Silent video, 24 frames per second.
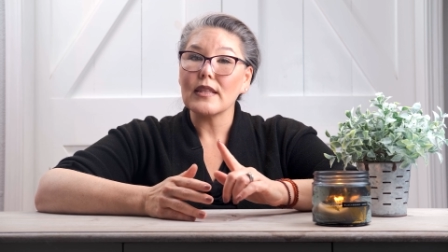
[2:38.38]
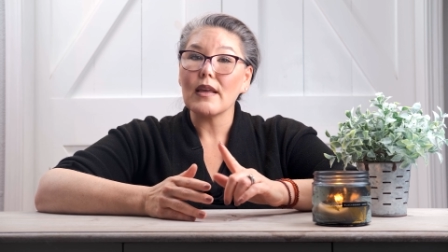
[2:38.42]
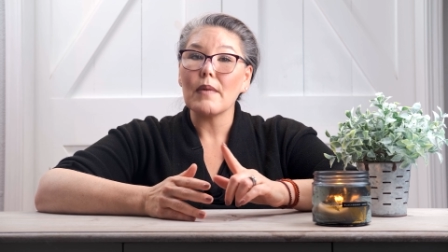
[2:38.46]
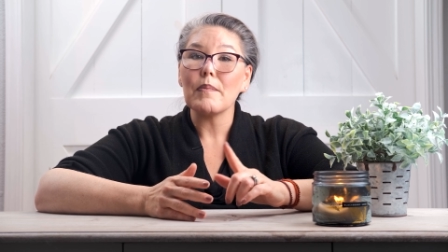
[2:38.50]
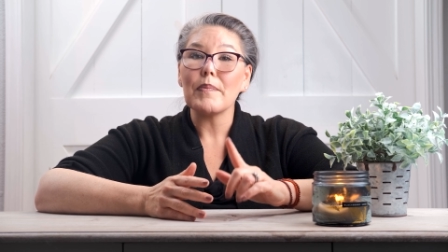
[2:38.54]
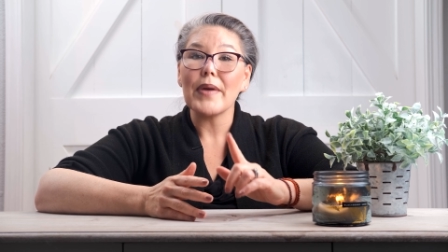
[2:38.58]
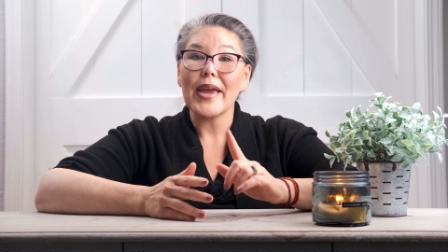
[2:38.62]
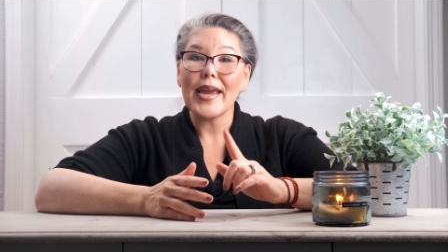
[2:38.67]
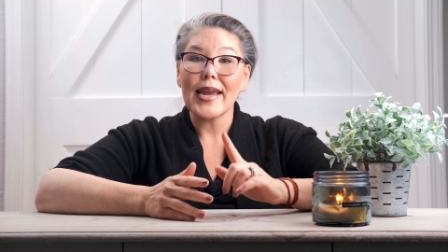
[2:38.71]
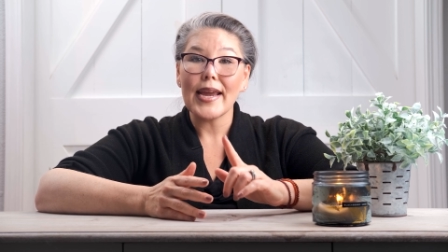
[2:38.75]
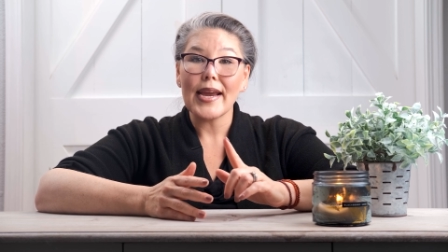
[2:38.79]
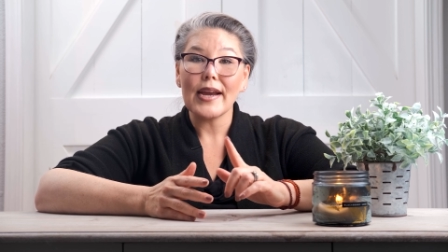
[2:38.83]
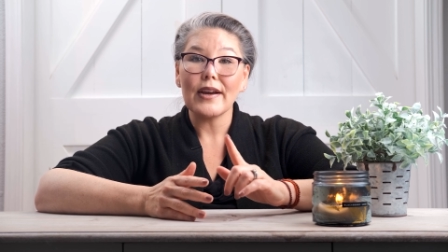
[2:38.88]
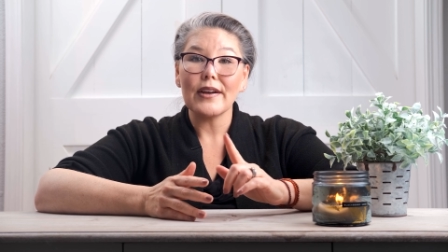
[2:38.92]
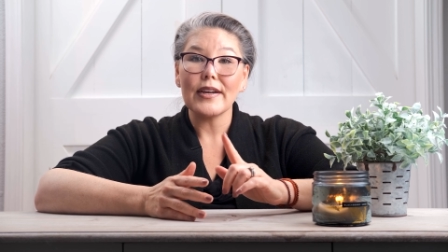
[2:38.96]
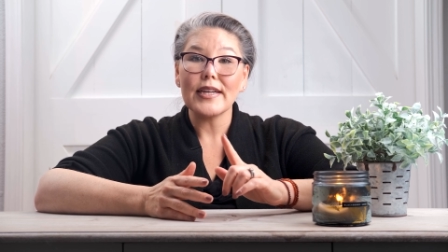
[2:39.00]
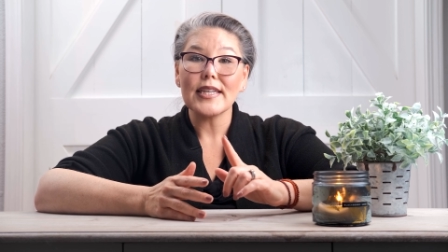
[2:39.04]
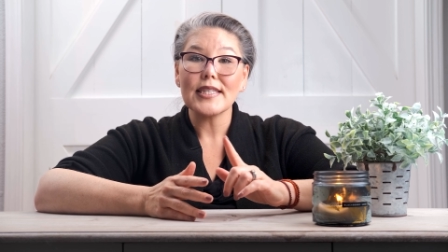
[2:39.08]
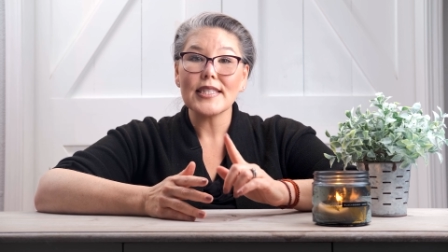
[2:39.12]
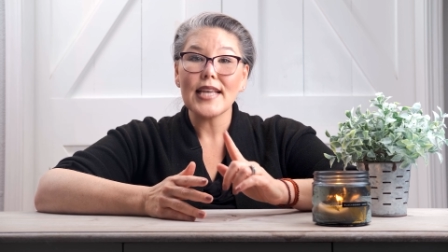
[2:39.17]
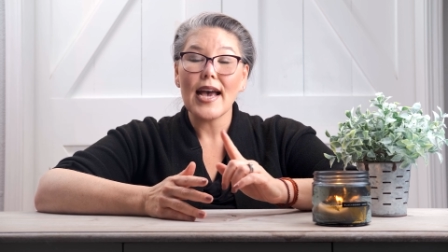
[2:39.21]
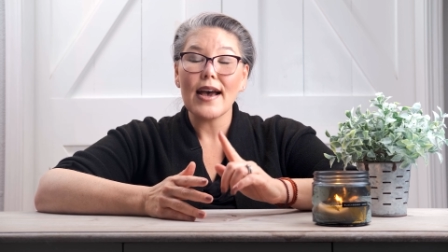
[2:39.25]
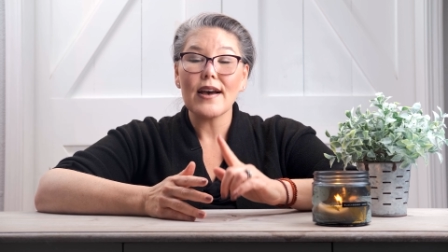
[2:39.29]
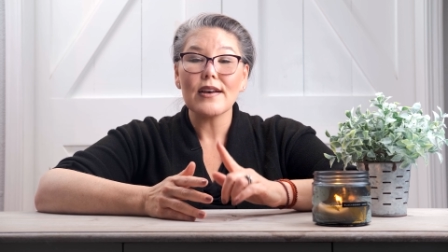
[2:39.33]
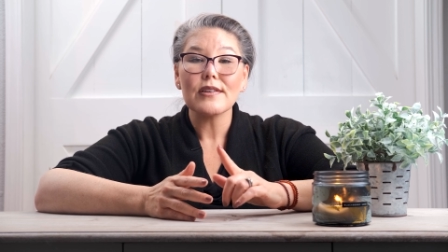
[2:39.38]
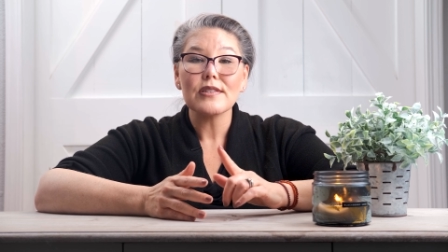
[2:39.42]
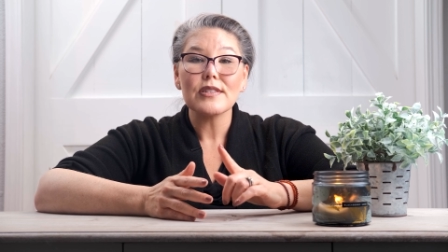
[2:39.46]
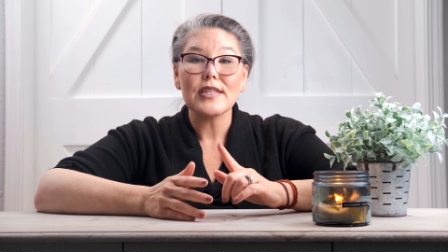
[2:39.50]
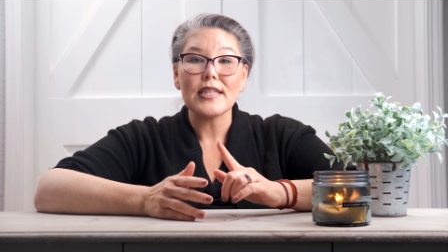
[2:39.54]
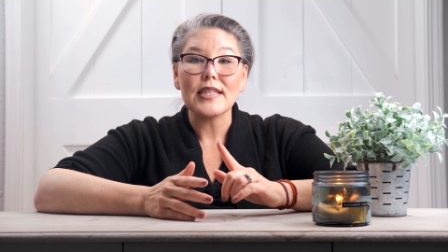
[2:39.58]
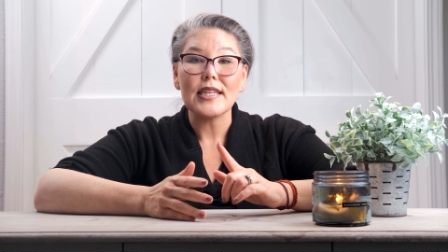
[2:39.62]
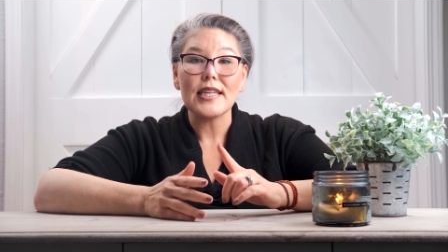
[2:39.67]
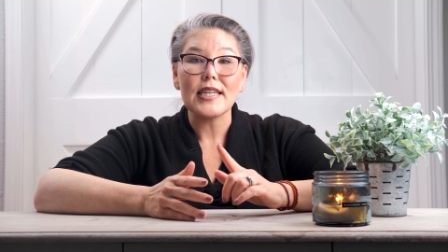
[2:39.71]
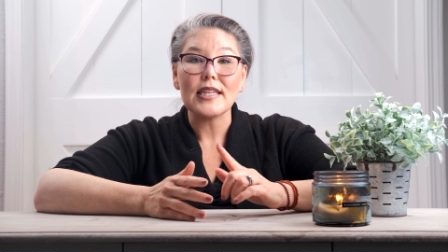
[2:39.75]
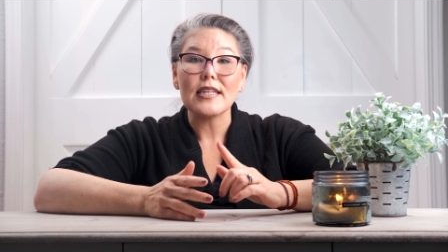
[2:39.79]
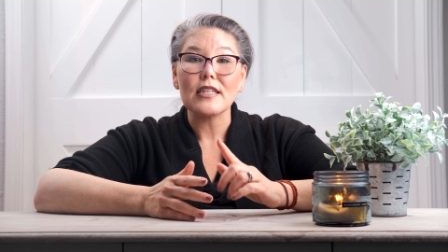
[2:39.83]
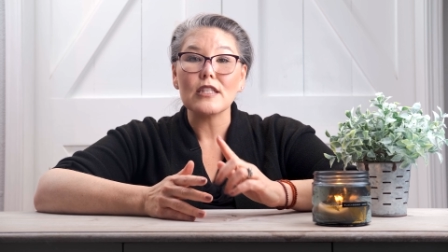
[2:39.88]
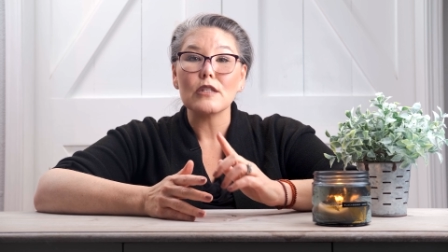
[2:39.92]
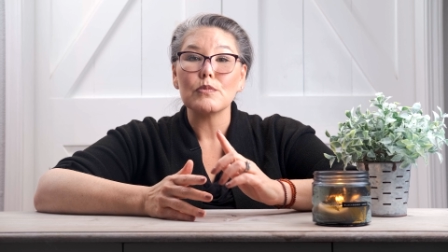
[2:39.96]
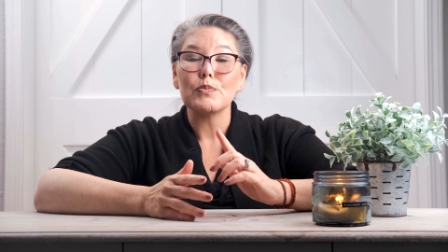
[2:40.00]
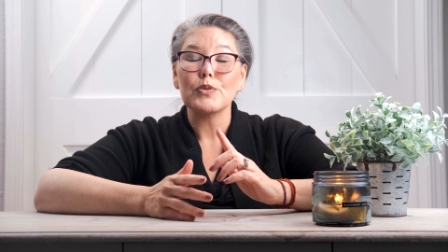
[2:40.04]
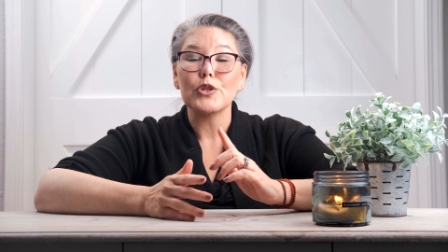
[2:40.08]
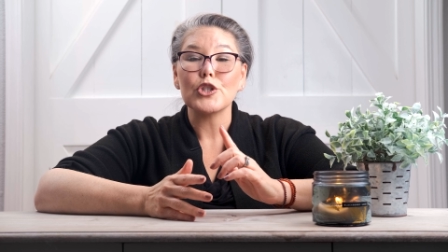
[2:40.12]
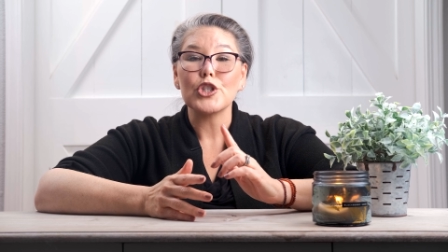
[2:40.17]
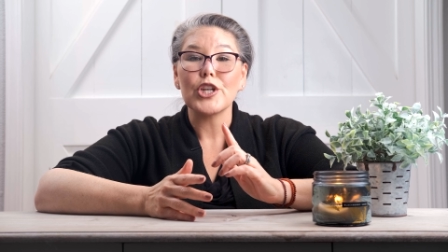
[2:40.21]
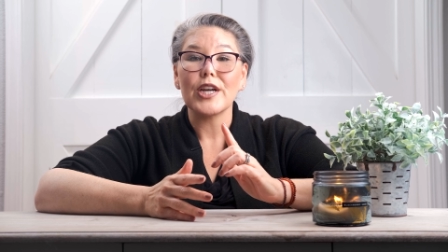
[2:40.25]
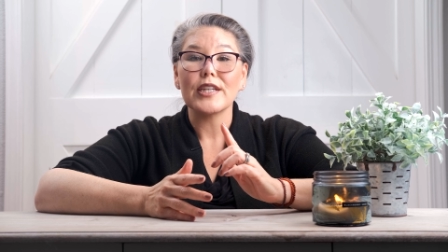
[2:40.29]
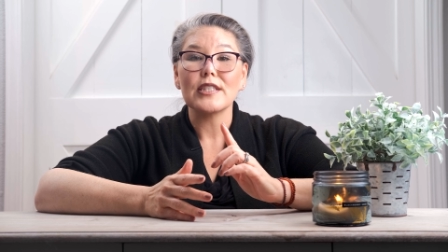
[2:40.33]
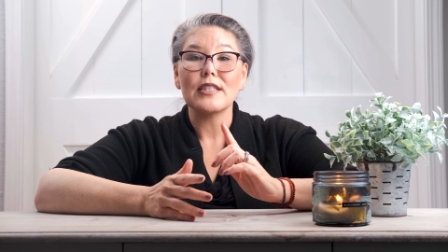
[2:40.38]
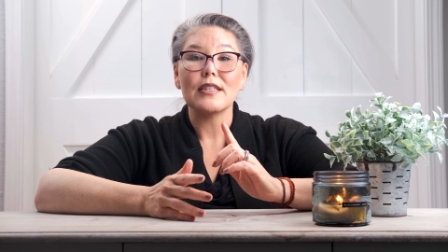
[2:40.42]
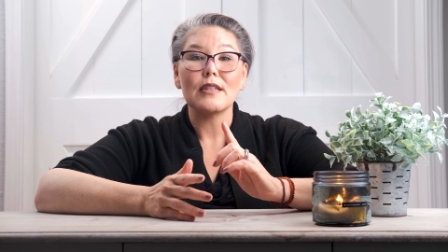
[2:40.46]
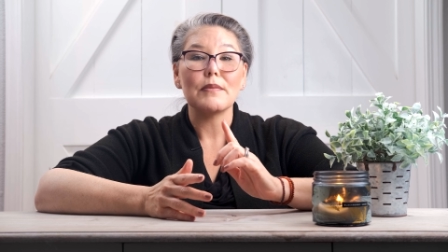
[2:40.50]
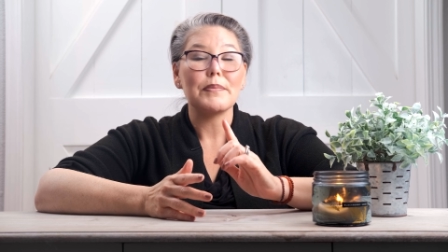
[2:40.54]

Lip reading: the Bay Area's housing need is projected